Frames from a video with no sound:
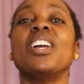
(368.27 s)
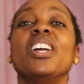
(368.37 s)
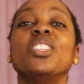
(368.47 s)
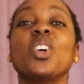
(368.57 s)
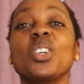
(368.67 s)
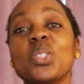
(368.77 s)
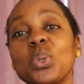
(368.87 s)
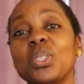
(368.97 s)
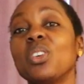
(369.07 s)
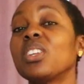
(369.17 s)
And
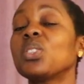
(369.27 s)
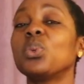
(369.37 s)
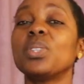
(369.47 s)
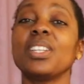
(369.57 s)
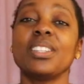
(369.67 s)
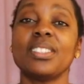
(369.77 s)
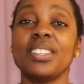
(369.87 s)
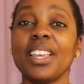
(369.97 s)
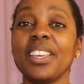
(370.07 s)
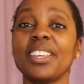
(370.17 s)
also, not only the
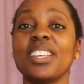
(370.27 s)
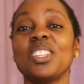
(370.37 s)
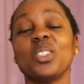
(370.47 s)
zinc,